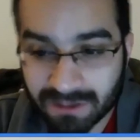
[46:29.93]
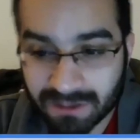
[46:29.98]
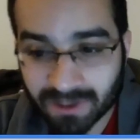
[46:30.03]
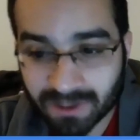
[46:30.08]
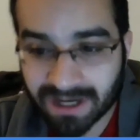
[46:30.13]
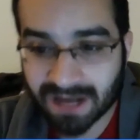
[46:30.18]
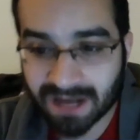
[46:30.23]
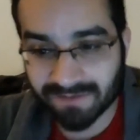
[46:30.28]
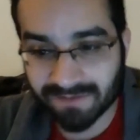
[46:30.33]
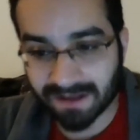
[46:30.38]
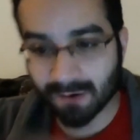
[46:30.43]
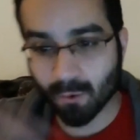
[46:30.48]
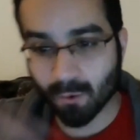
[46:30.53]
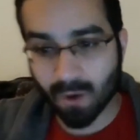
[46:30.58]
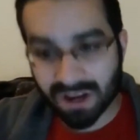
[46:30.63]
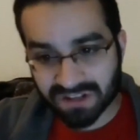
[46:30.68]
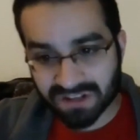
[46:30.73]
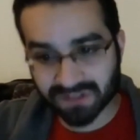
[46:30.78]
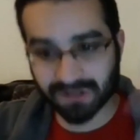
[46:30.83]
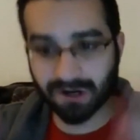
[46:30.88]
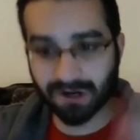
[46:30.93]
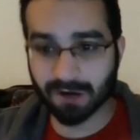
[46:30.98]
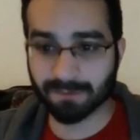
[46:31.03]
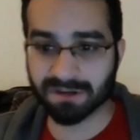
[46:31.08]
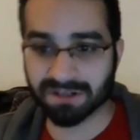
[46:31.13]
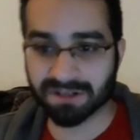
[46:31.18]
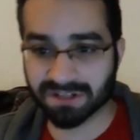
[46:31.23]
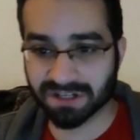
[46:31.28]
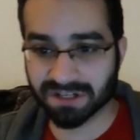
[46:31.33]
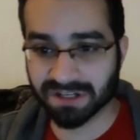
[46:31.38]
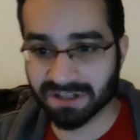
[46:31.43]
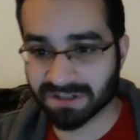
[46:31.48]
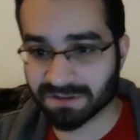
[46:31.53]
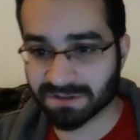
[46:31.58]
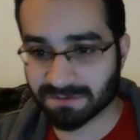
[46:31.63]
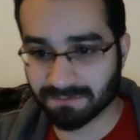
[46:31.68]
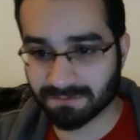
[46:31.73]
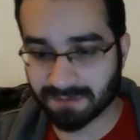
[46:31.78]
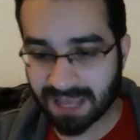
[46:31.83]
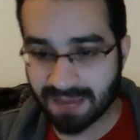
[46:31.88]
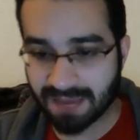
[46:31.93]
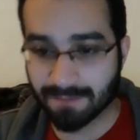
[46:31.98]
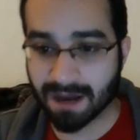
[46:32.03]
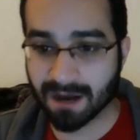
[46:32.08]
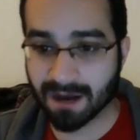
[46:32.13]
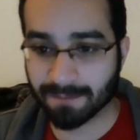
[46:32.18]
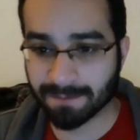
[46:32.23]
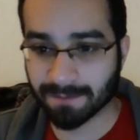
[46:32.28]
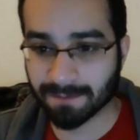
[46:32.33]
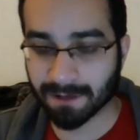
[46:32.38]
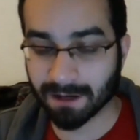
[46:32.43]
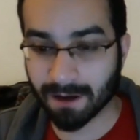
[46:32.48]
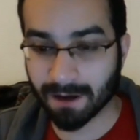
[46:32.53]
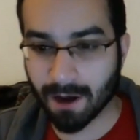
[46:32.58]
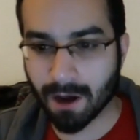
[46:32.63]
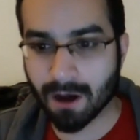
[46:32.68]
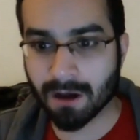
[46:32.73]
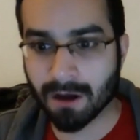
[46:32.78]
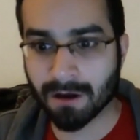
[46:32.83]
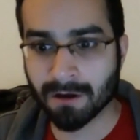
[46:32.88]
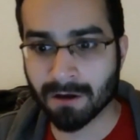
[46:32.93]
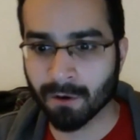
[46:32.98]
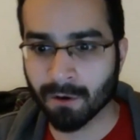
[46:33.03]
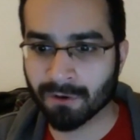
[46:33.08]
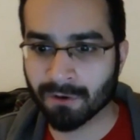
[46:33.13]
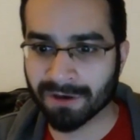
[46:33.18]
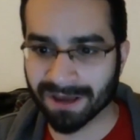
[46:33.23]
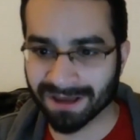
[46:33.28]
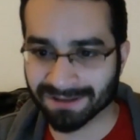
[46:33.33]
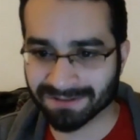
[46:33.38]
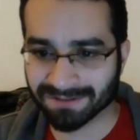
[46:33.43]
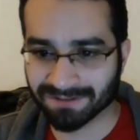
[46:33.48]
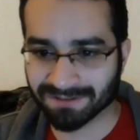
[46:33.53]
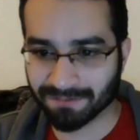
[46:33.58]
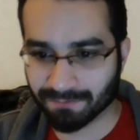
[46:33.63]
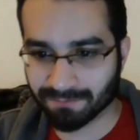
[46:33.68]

when kind of like Western R P Gs came out, people were like, oh, okay.